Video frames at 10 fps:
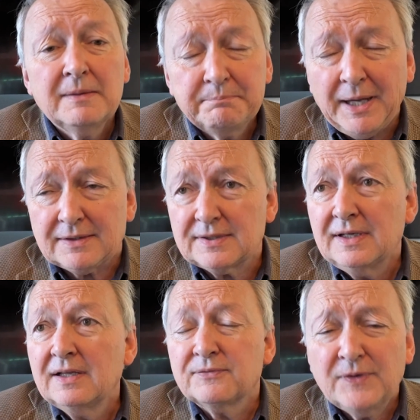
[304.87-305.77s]
but
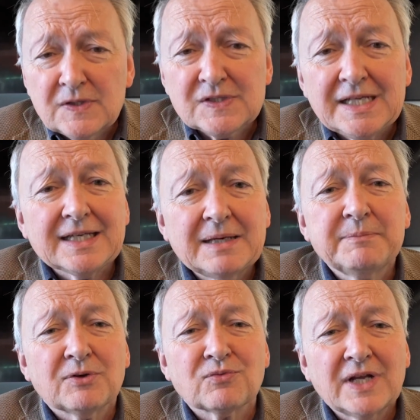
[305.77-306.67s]
Firstly, it can
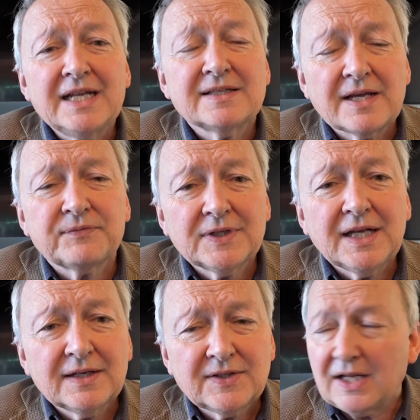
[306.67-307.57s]
be really tough to
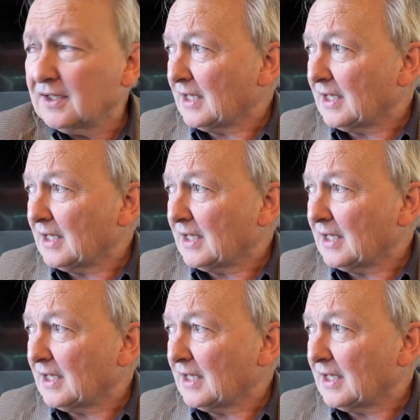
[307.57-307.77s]
get a tenant.